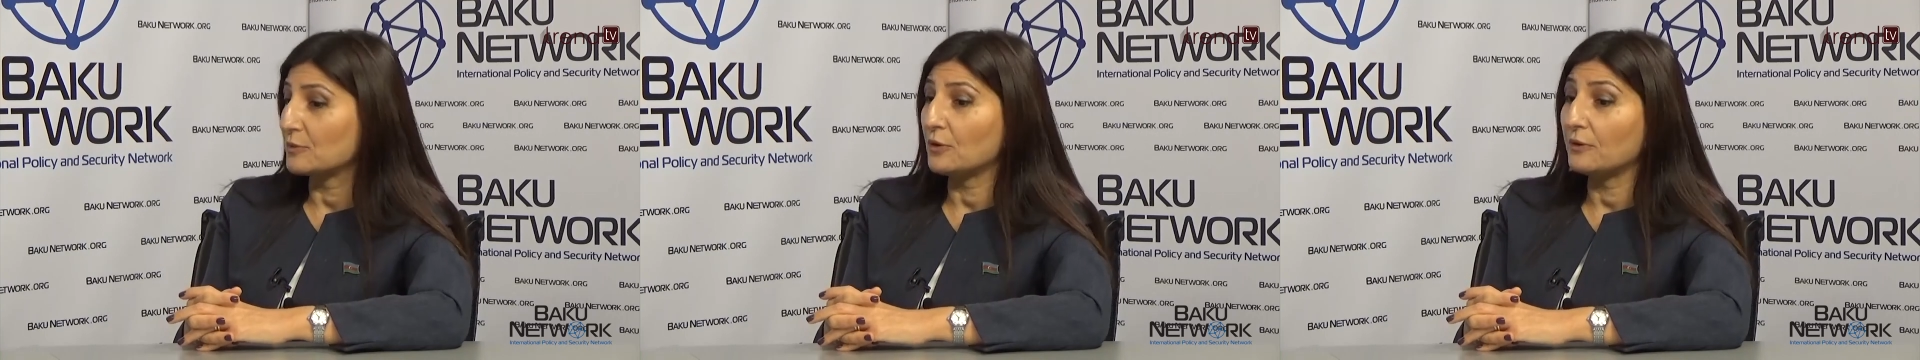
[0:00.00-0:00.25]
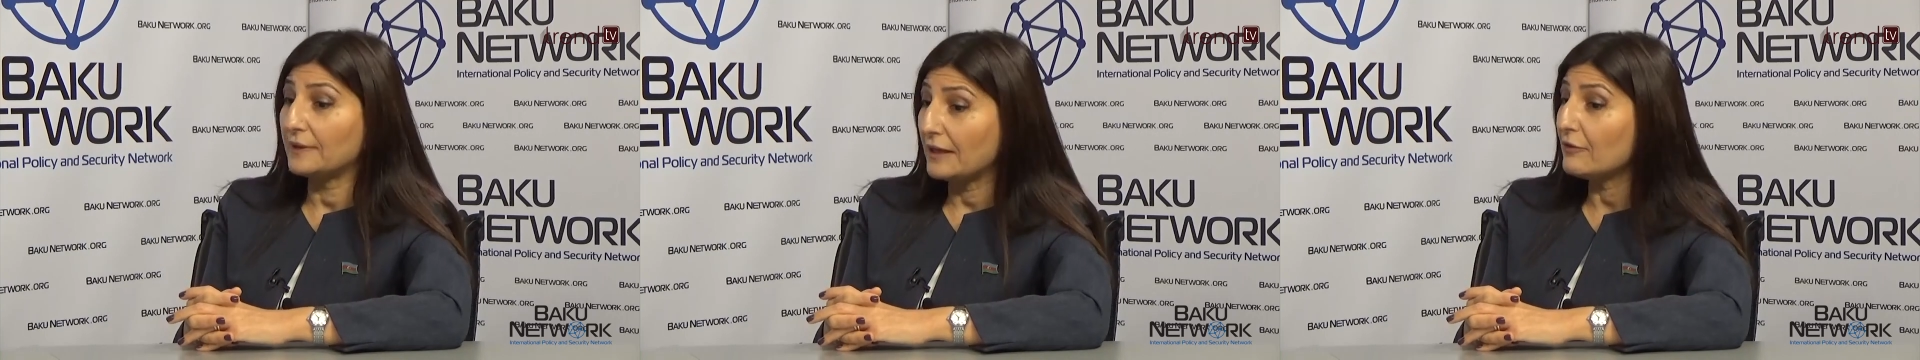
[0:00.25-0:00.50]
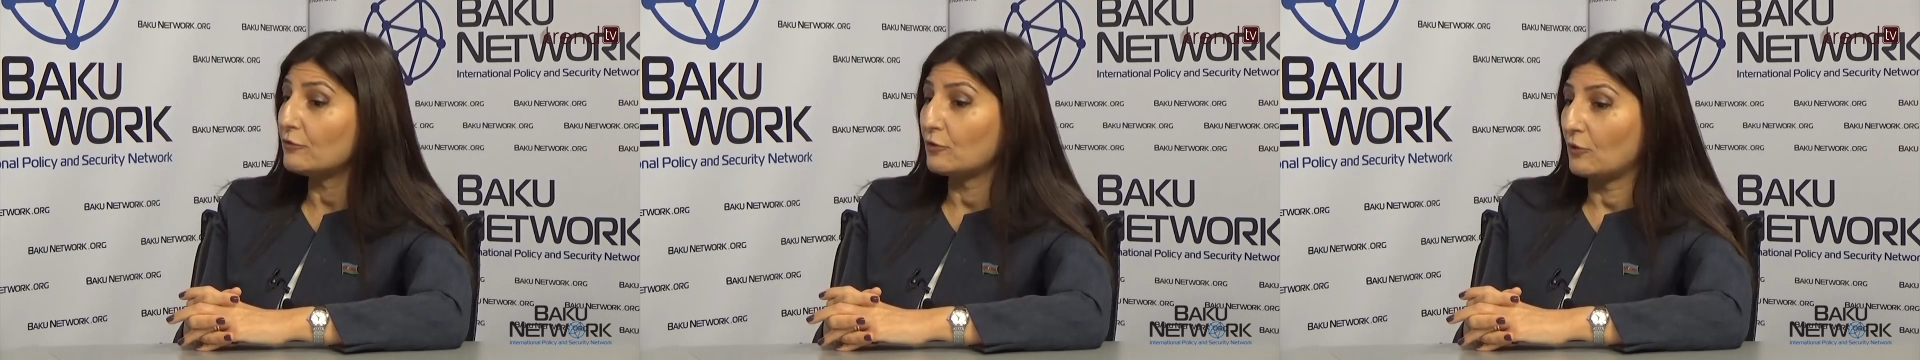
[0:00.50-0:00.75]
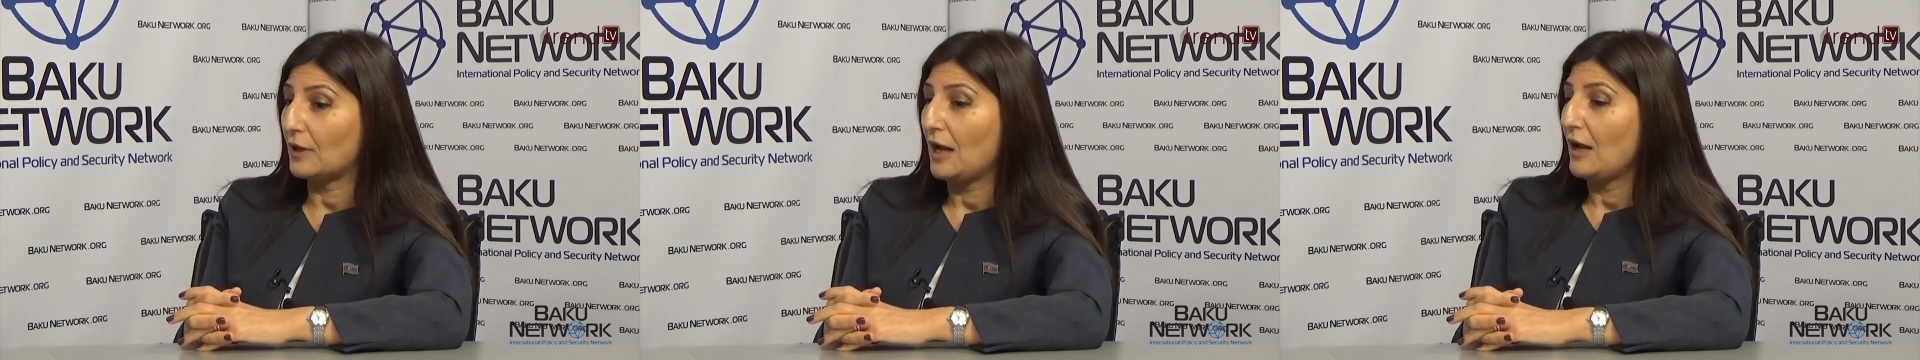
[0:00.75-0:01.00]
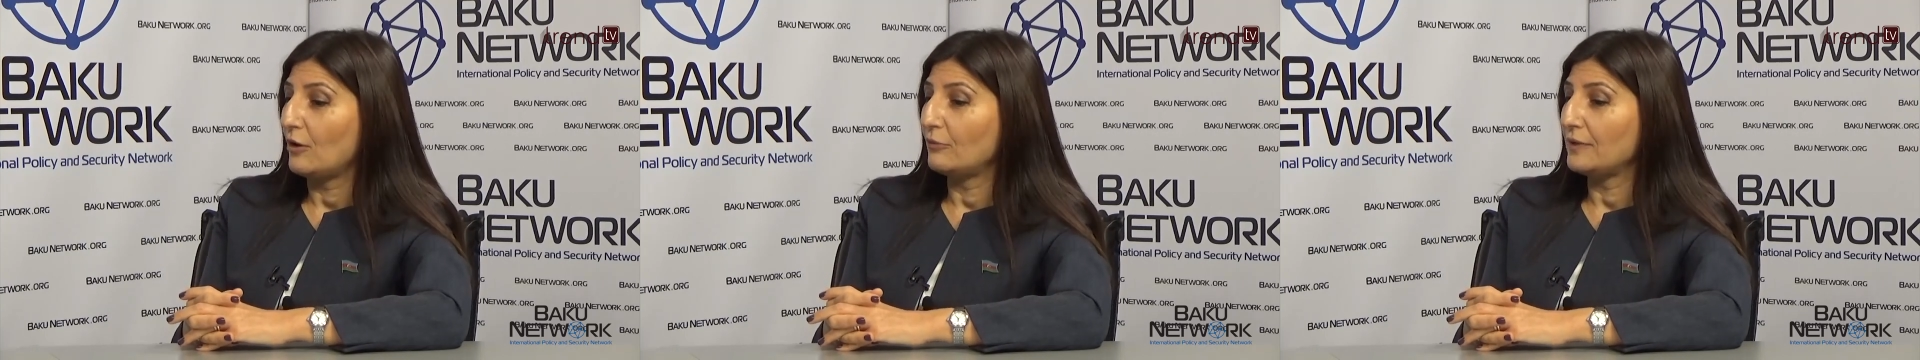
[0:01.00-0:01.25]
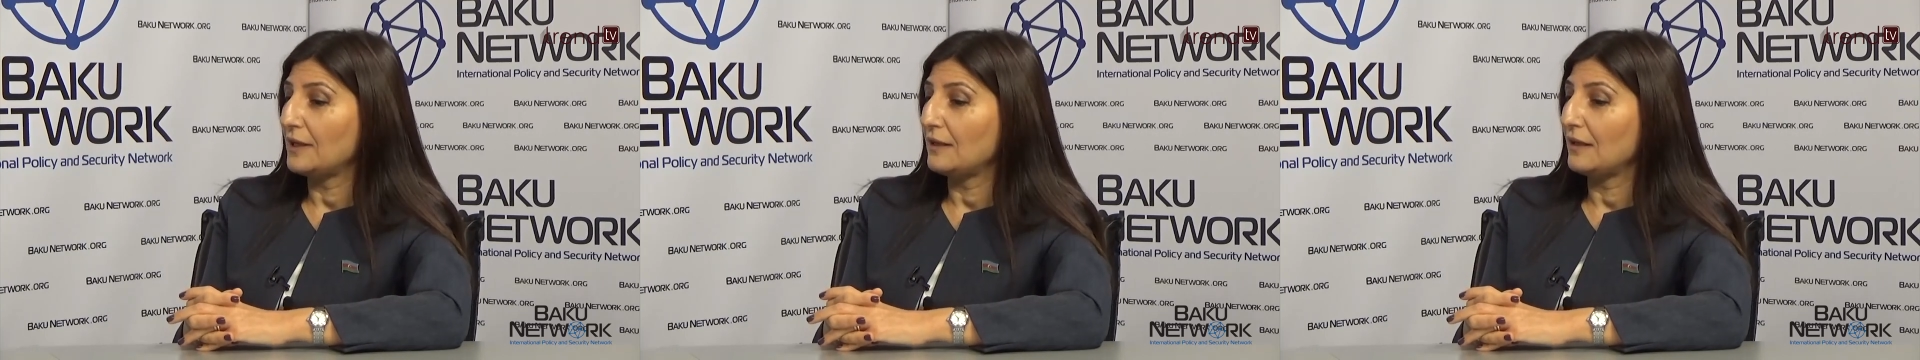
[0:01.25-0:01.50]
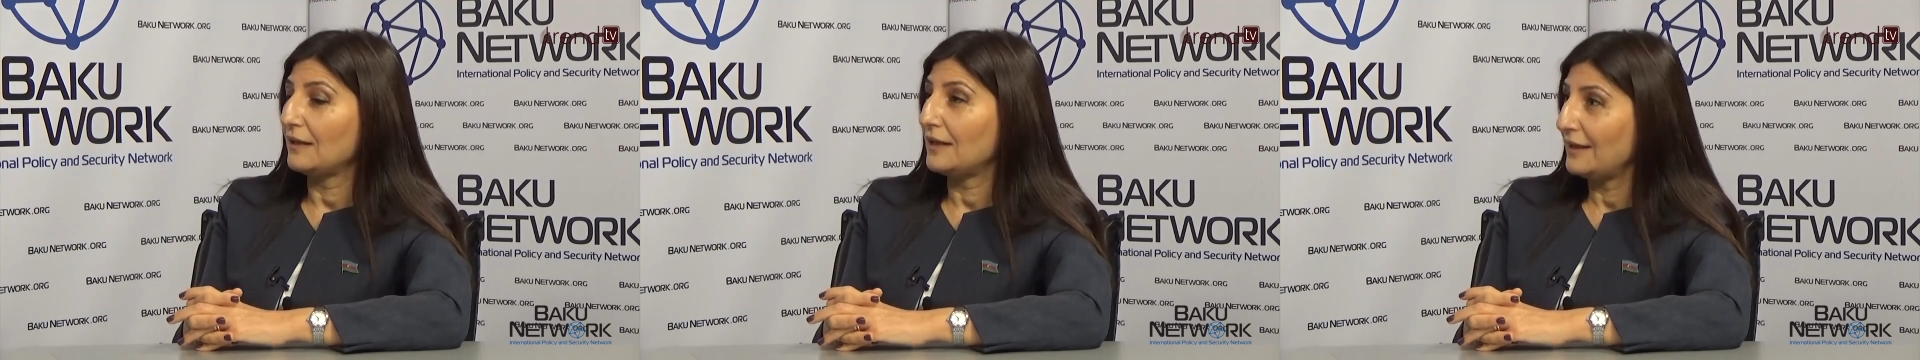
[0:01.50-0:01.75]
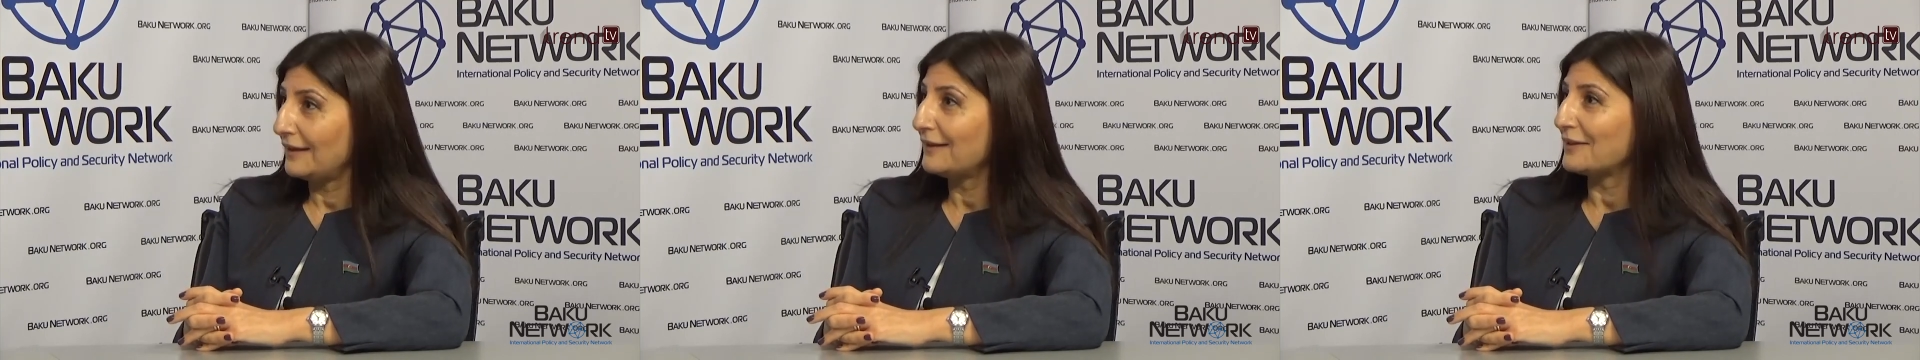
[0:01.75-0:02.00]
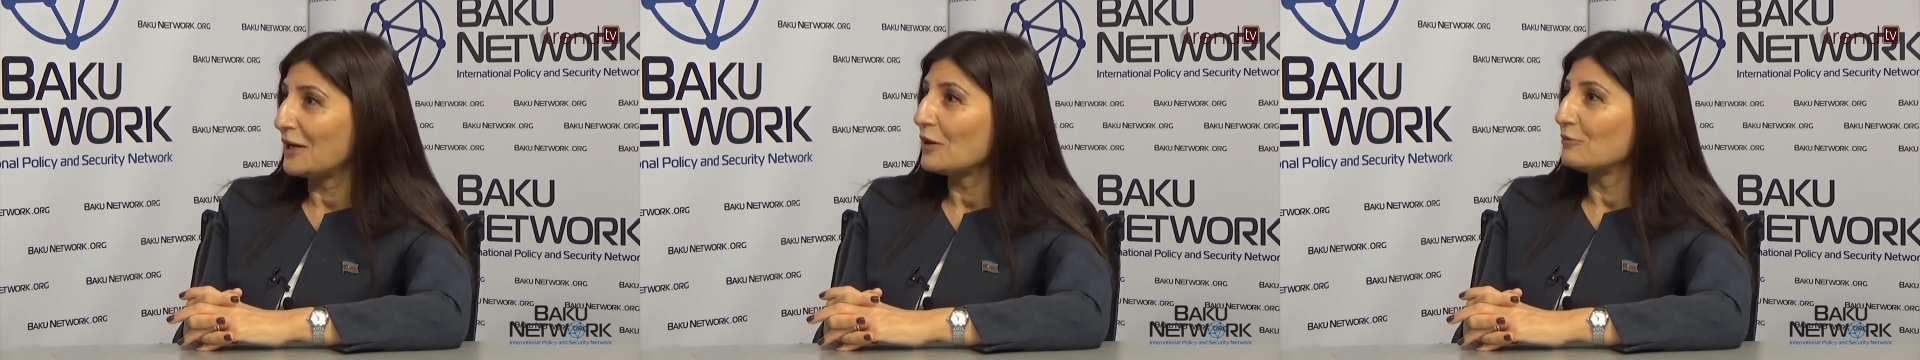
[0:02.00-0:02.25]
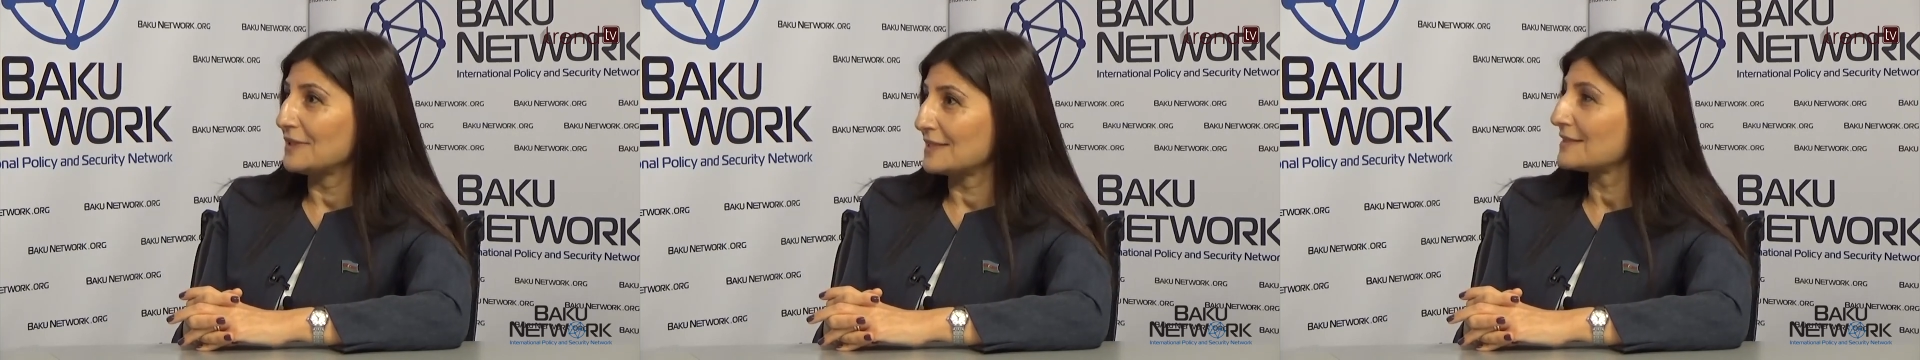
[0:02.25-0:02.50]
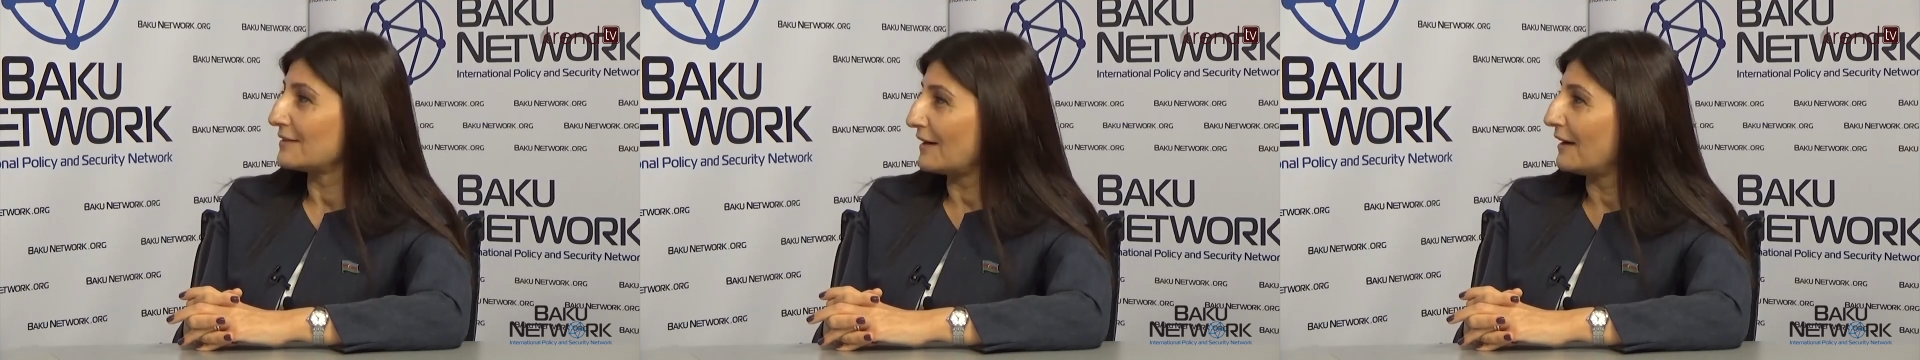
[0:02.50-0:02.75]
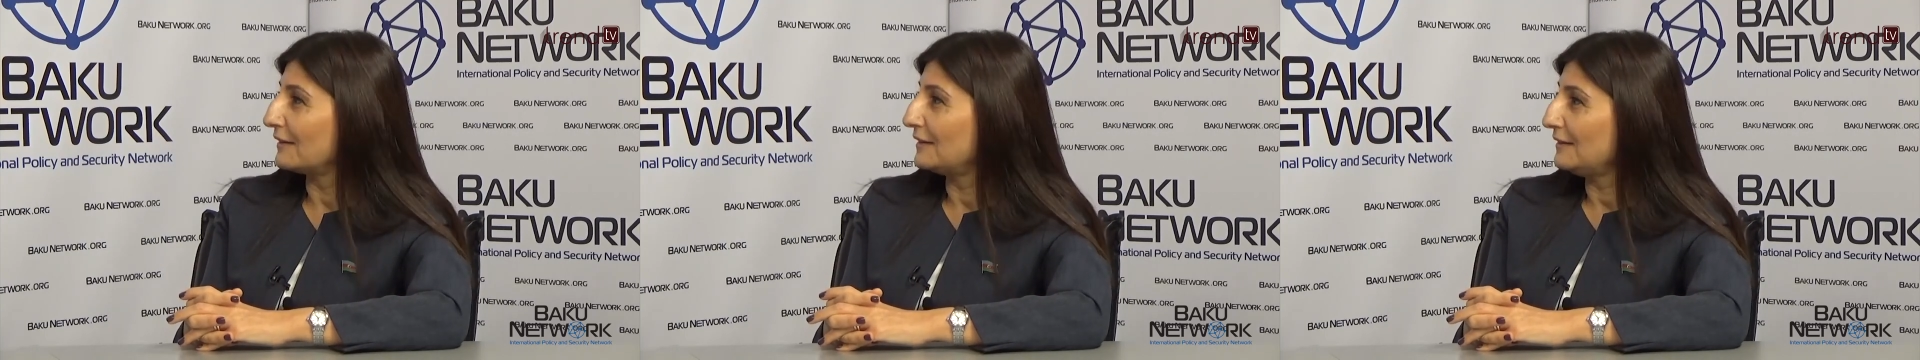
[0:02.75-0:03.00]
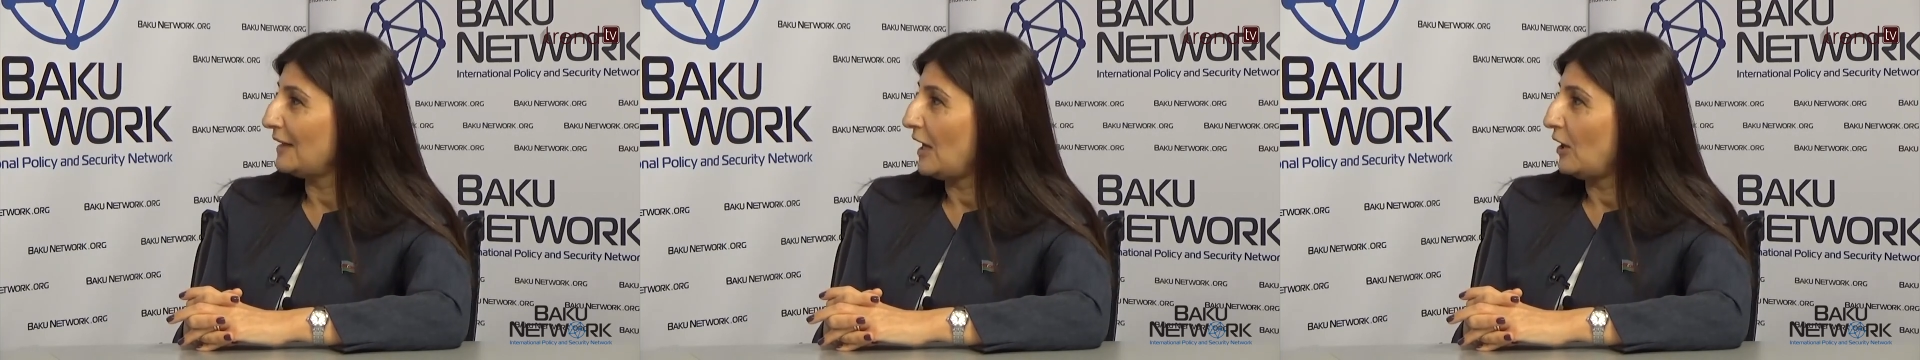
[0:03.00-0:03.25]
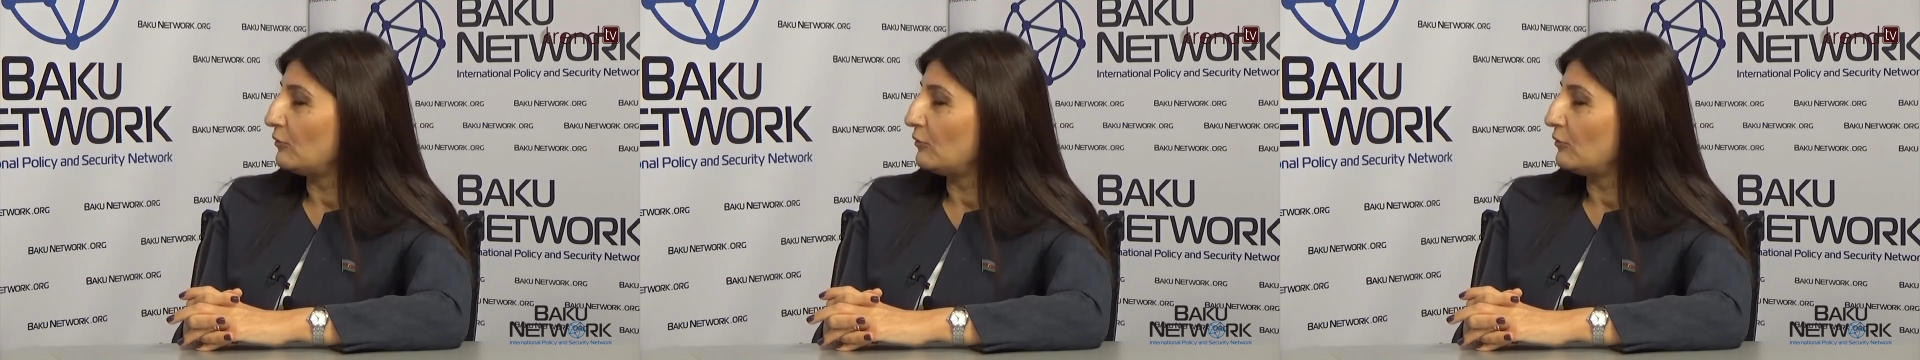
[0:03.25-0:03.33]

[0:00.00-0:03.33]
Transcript: So therefore, we here will struggle.